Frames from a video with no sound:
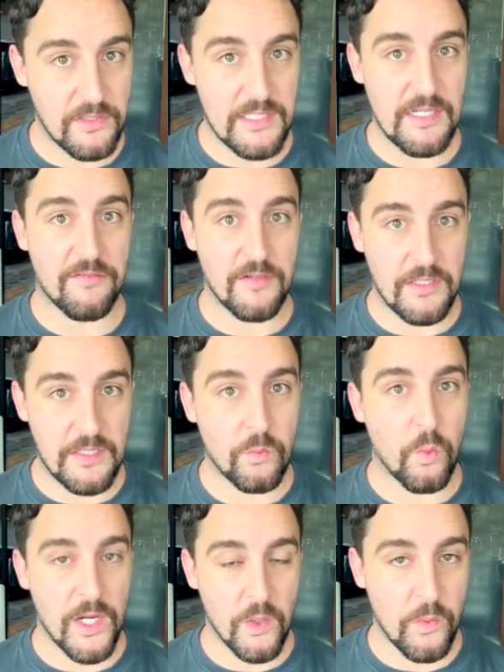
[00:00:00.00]
definitely
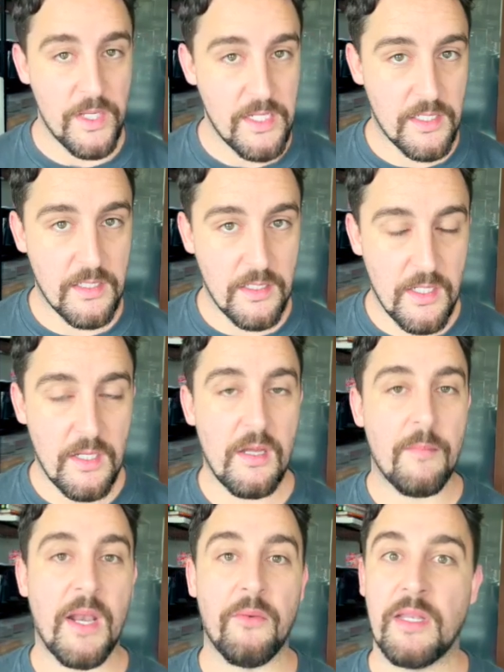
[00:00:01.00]
1 a week,
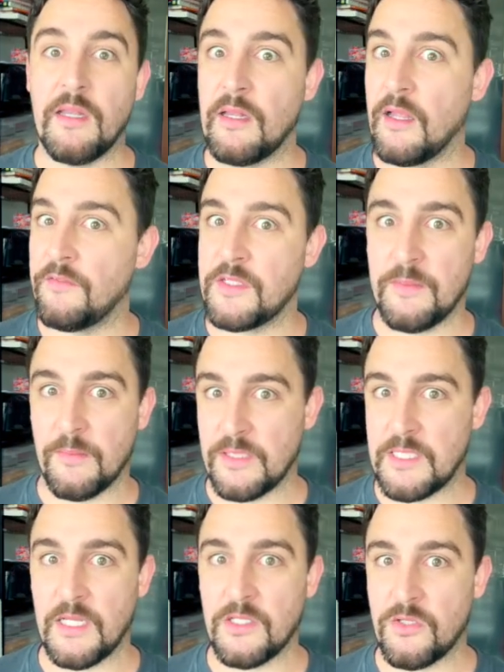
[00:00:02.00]
but I would love to be able to
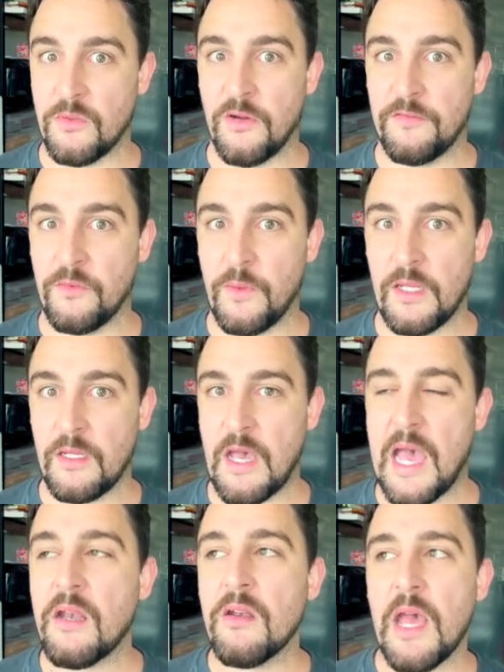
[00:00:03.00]
take 2 off a week.
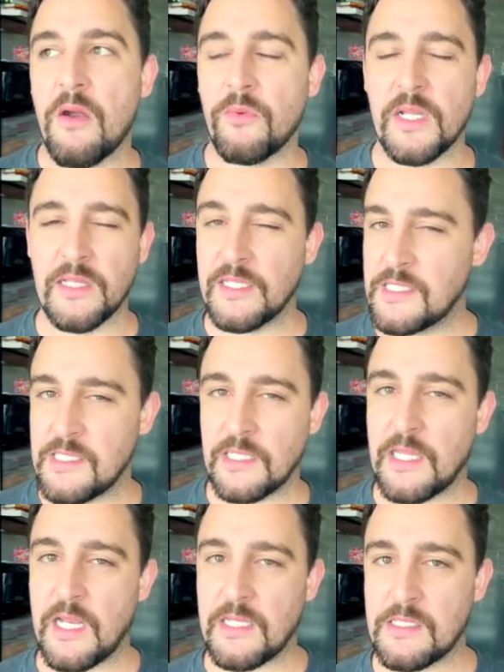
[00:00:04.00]
I don't know how realistic
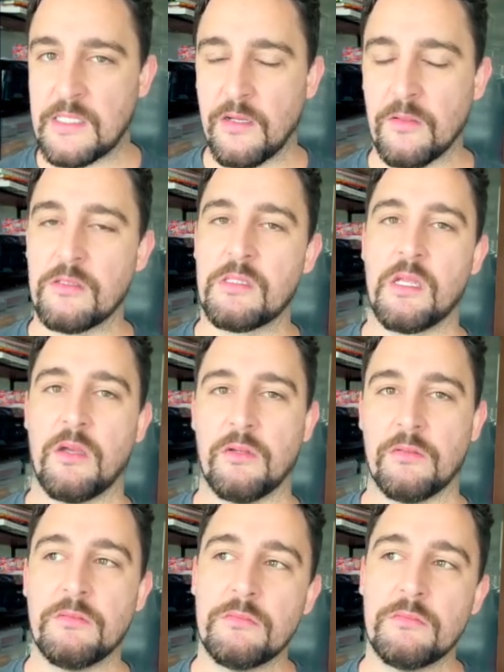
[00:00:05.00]
that is though. So